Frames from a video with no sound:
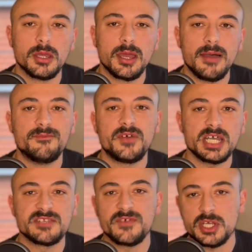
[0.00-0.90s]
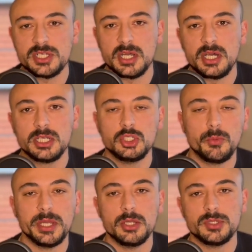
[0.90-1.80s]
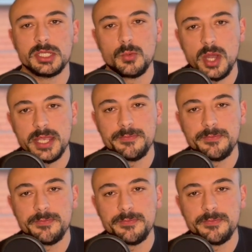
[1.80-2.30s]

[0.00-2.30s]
and vice versa, you'll be losing weight.